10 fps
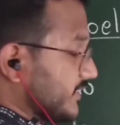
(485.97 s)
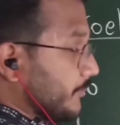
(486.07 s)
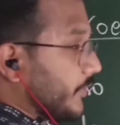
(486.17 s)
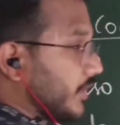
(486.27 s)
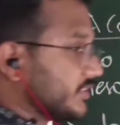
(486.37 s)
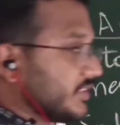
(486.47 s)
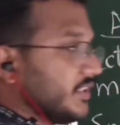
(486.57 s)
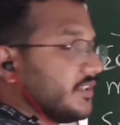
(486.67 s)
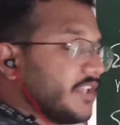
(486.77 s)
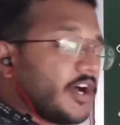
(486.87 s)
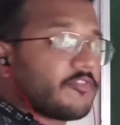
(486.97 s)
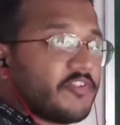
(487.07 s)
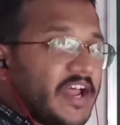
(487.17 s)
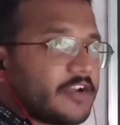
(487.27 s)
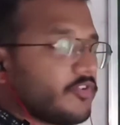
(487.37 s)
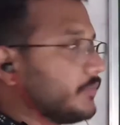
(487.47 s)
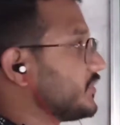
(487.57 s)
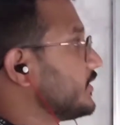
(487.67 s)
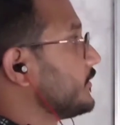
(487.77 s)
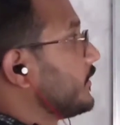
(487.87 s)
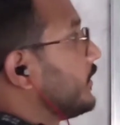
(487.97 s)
because they are flatworms,